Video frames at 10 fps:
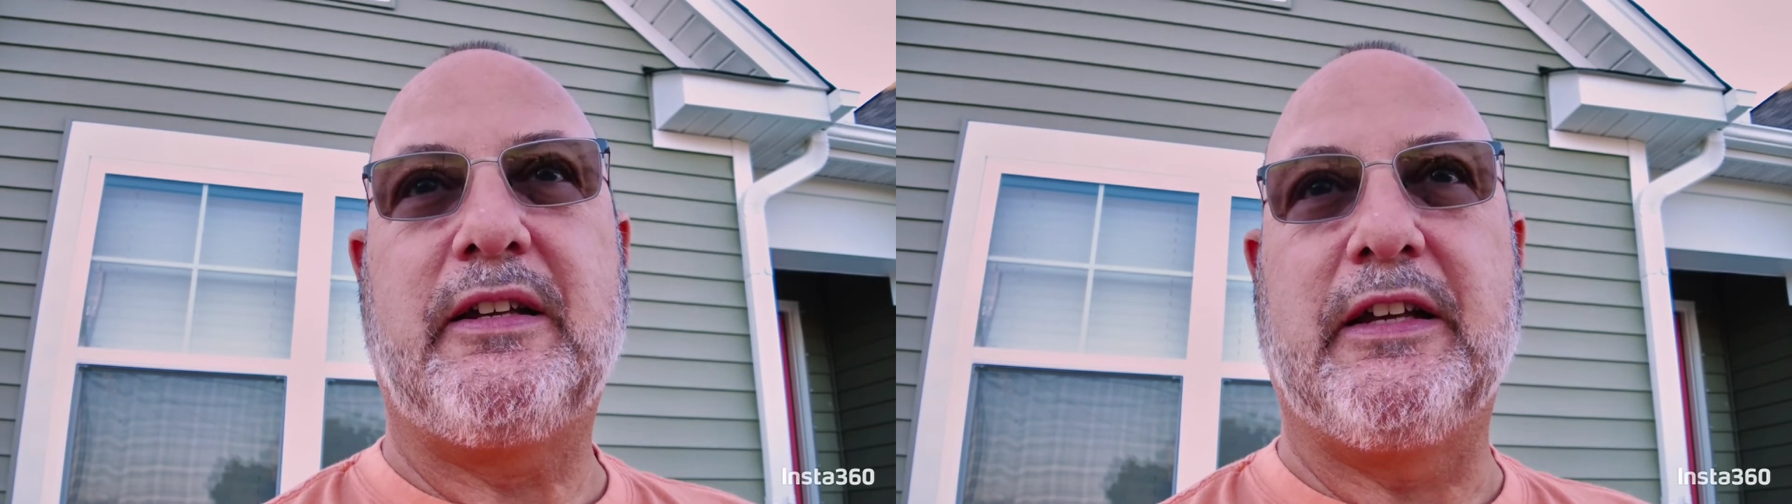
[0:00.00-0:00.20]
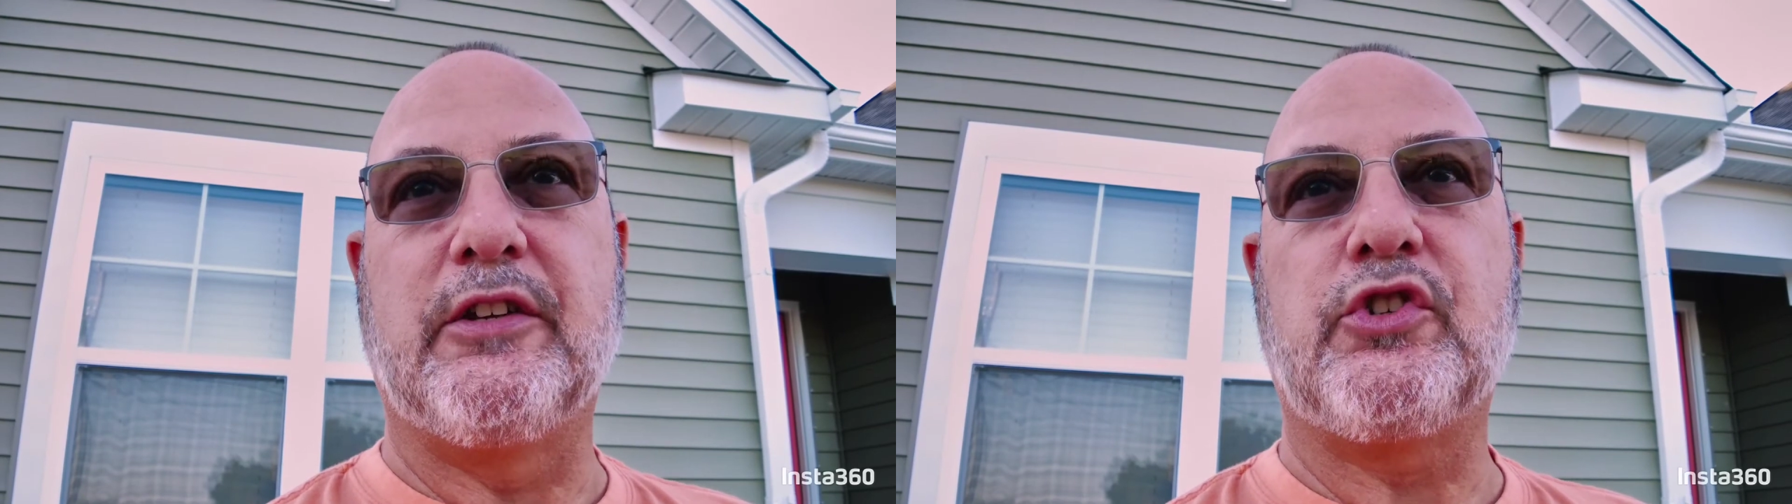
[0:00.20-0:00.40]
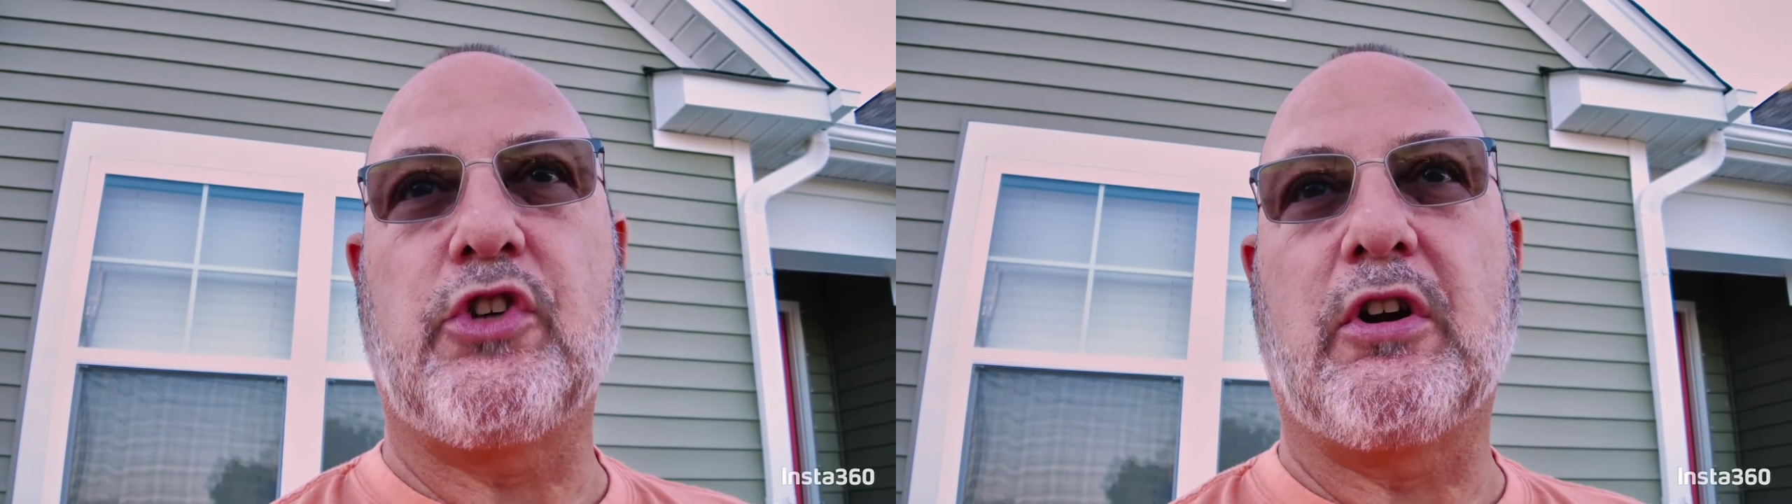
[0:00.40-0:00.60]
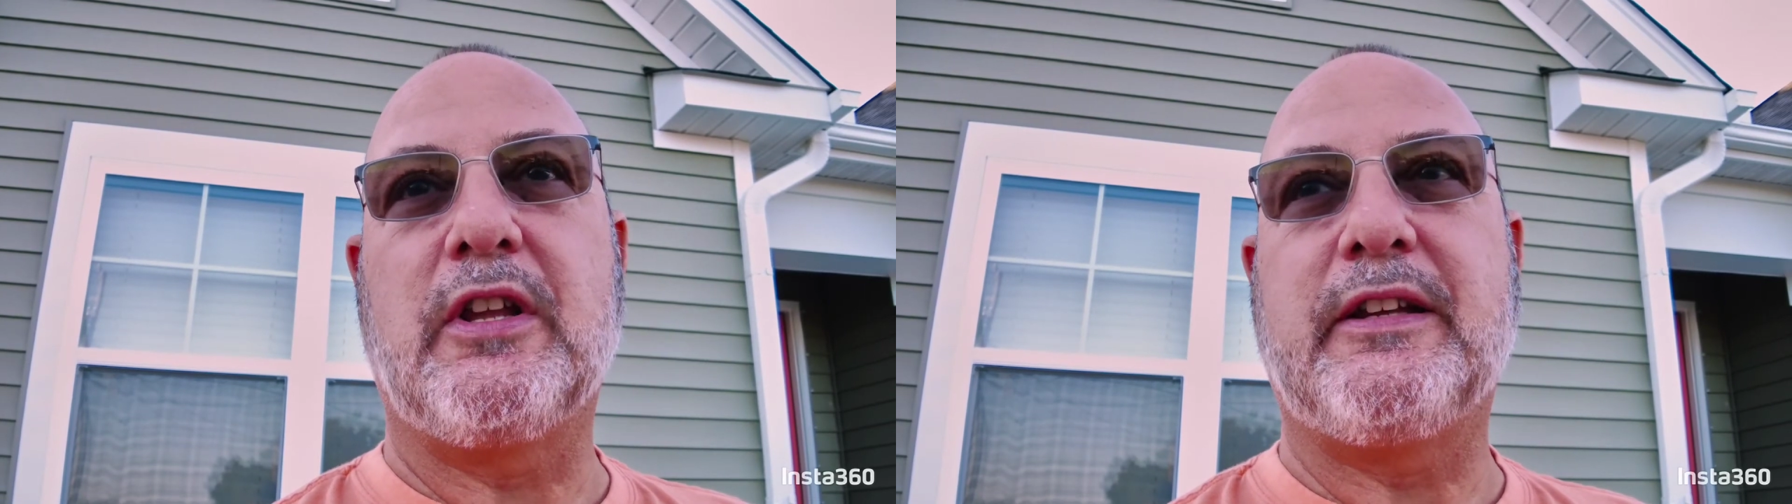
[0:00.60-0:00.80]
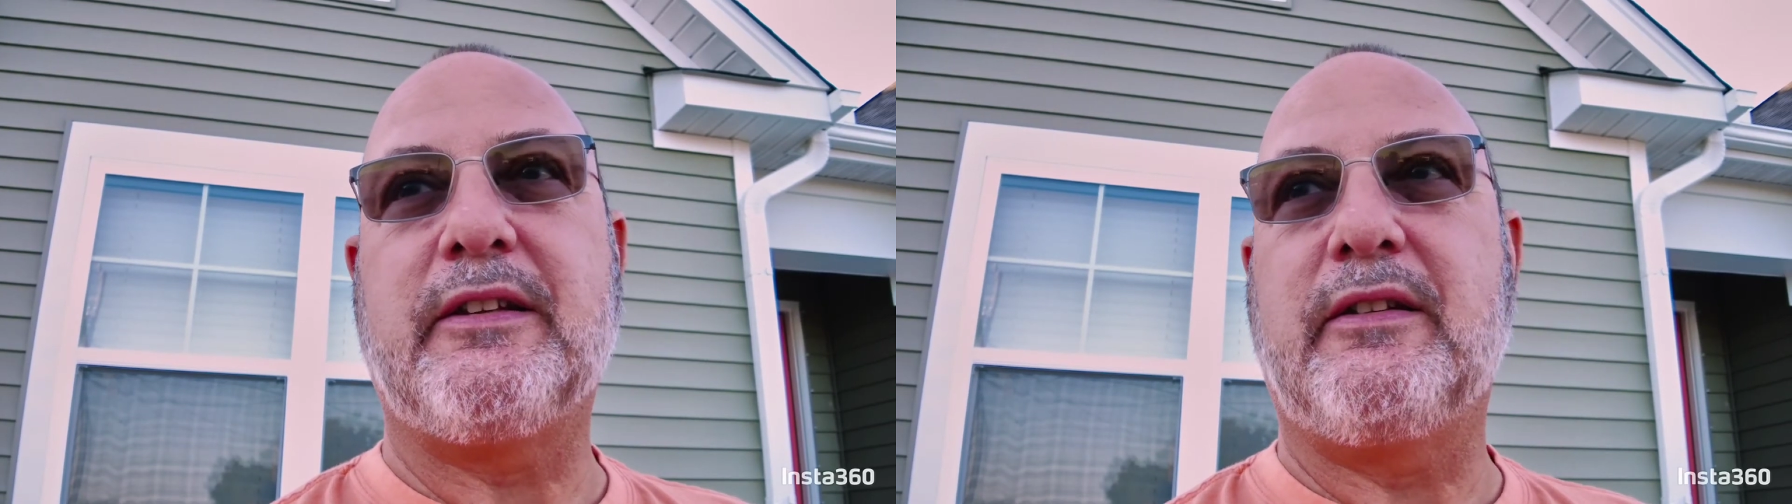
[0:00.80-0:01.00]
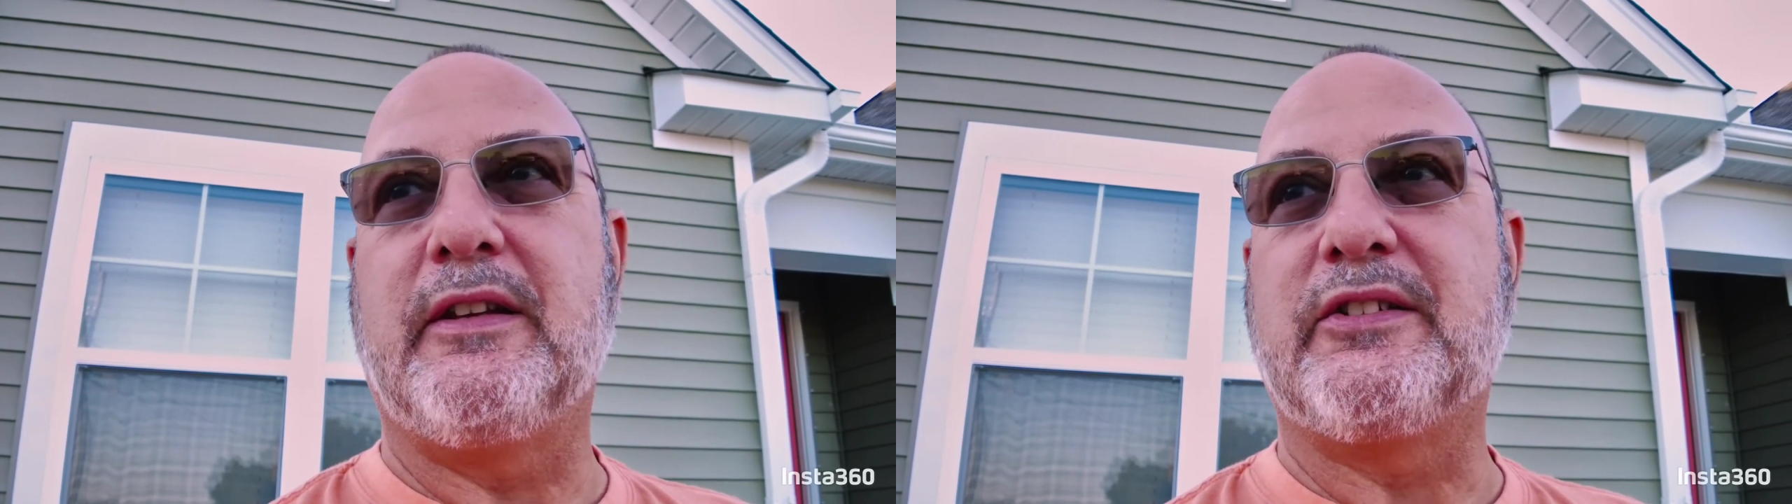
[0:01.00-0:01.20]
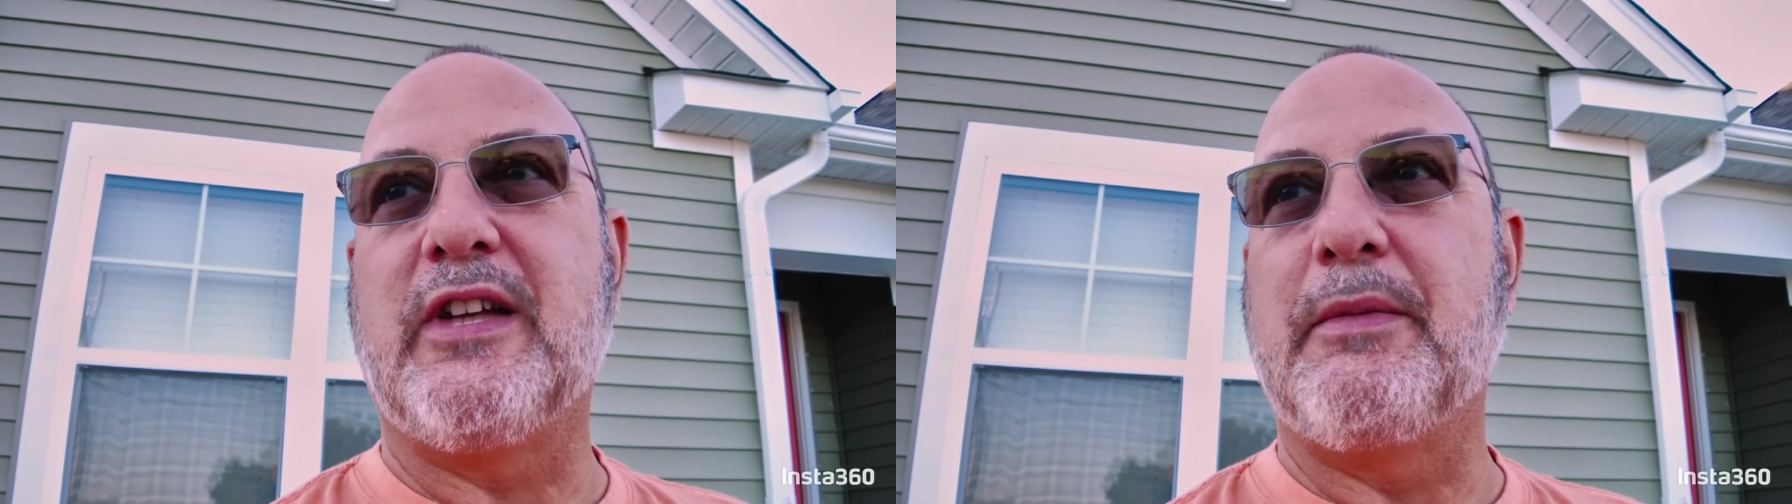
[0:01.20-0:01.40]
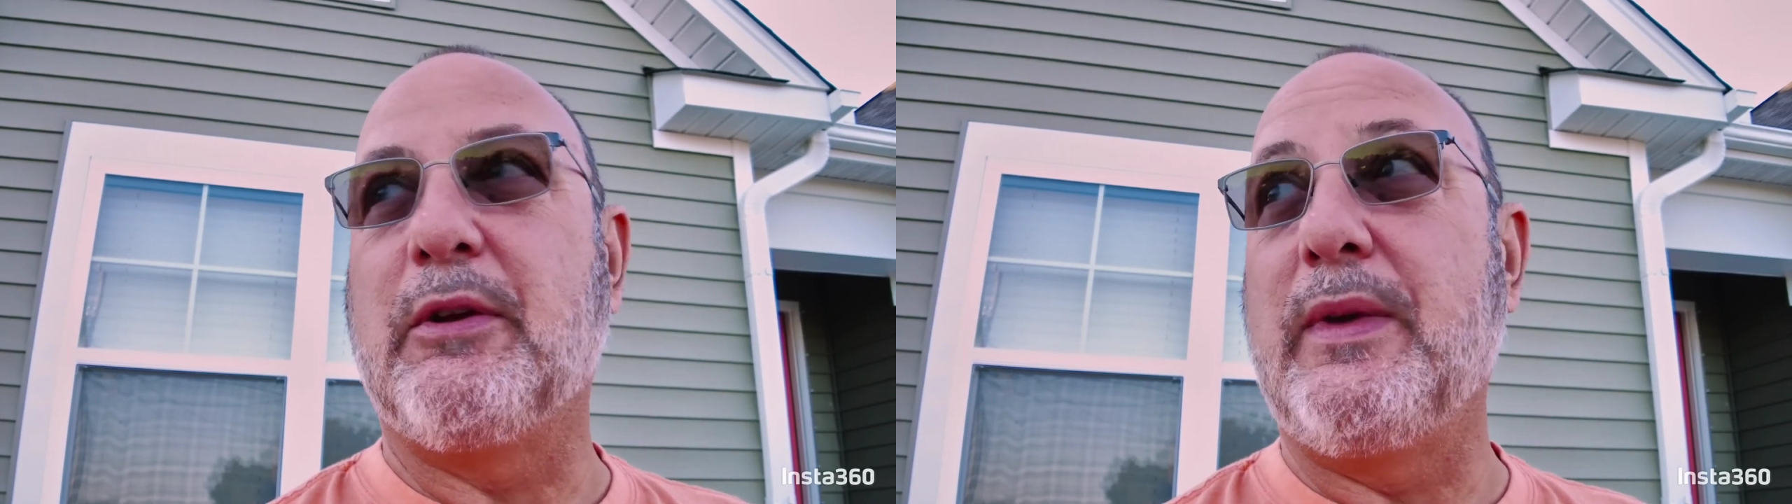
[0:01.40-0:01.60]
in Charlotte this
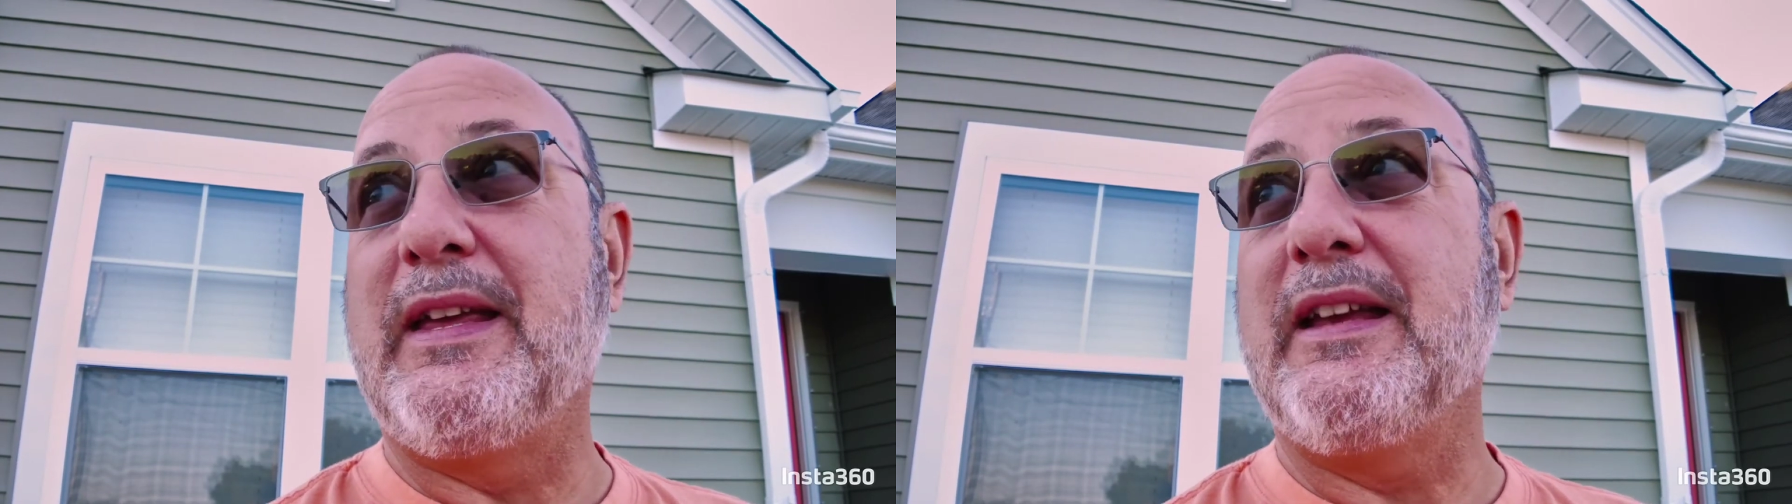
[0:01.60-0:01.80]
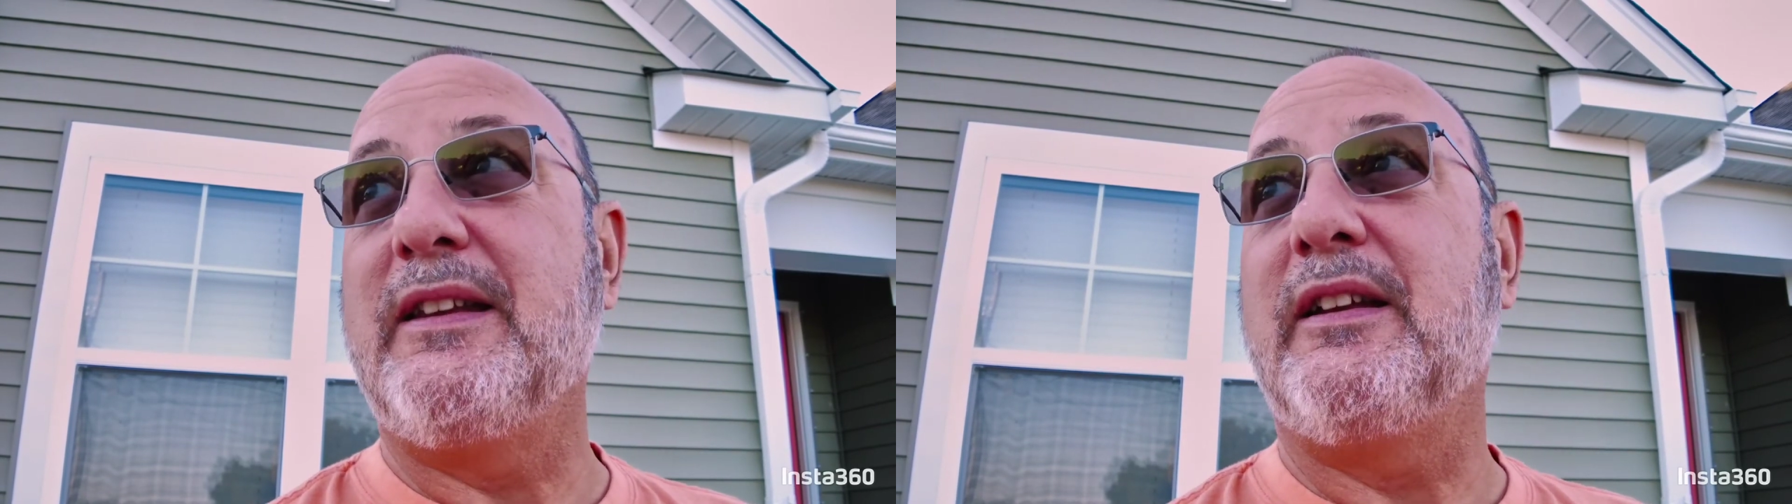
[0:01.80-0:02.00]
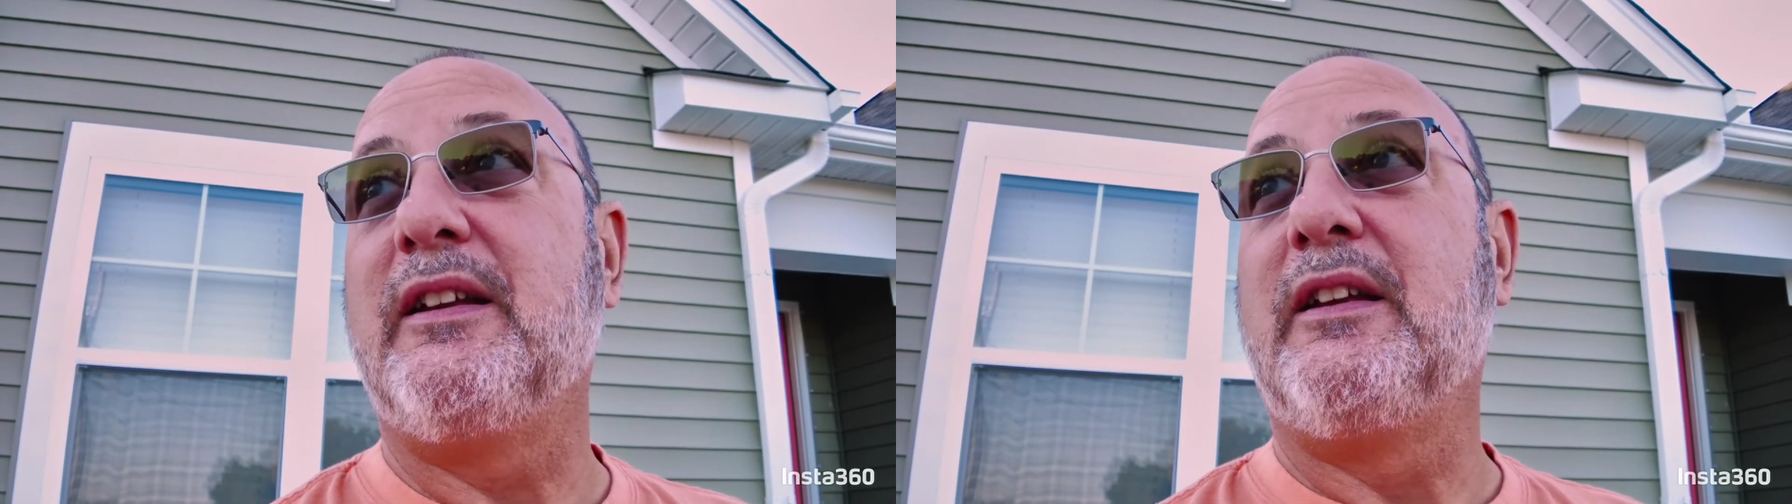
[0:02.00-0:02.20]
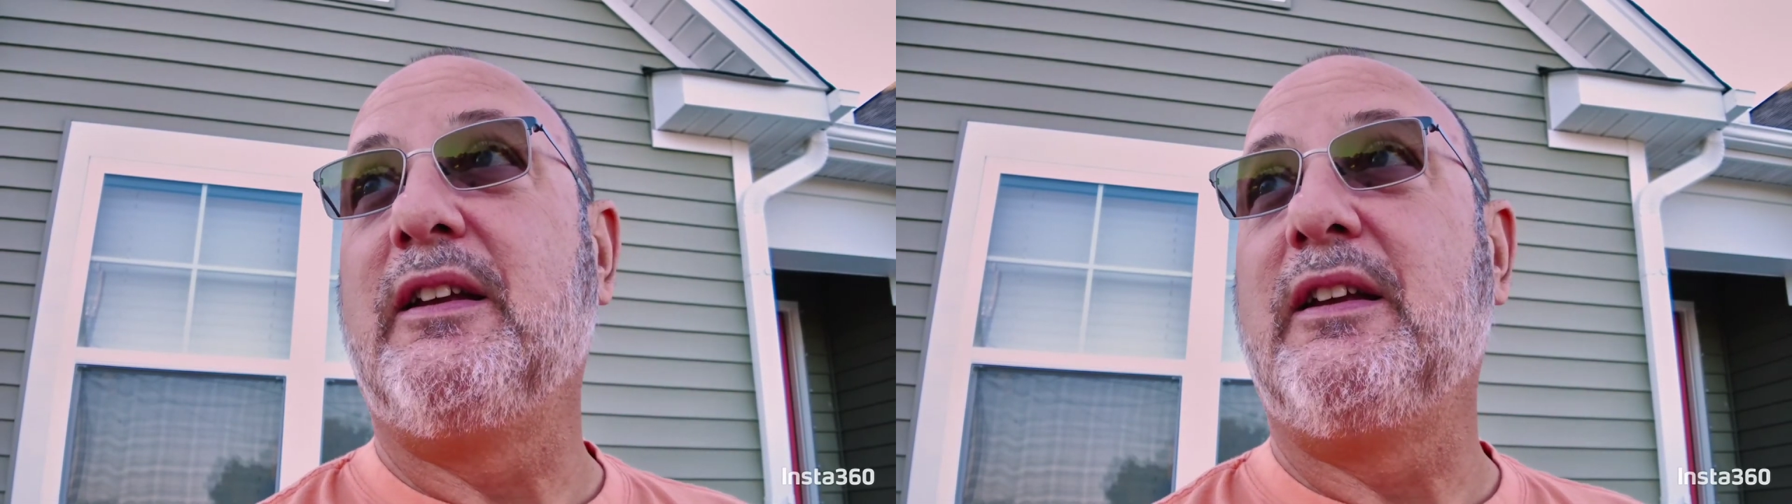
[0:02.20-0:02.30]
coming weekend,